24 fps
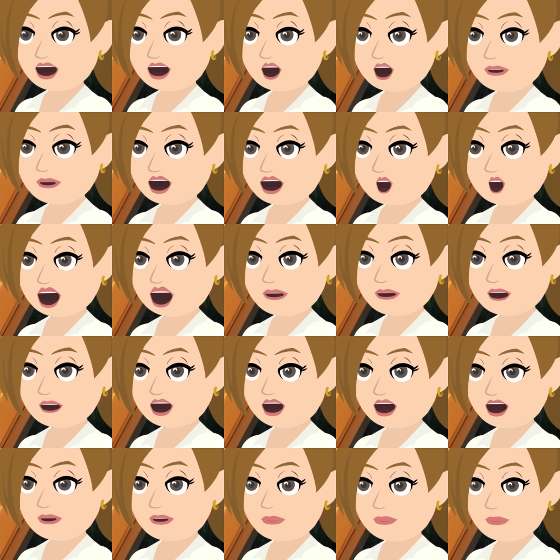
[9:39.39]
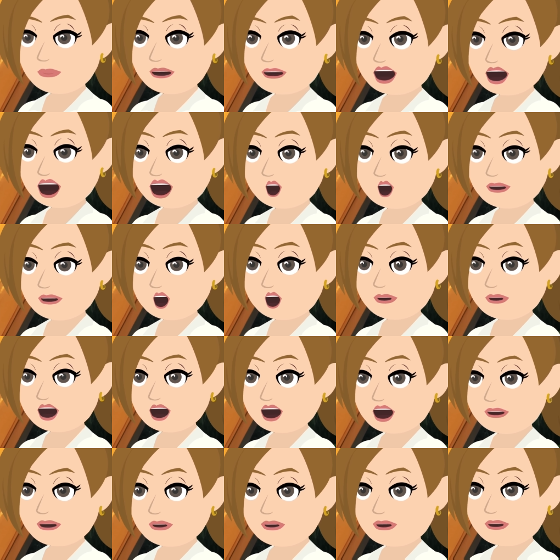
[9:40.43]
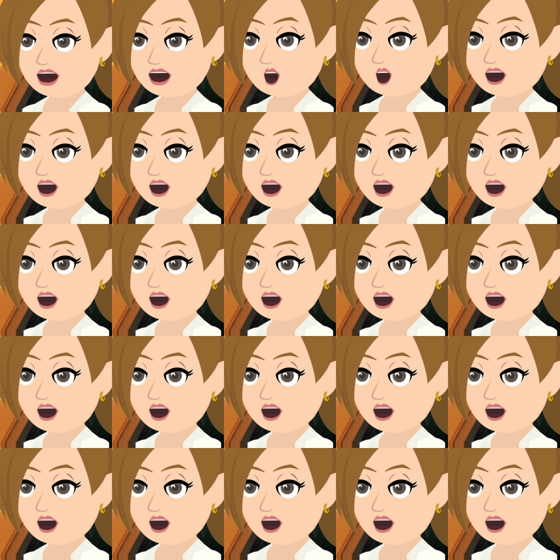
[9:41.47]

the conditions in order for things to go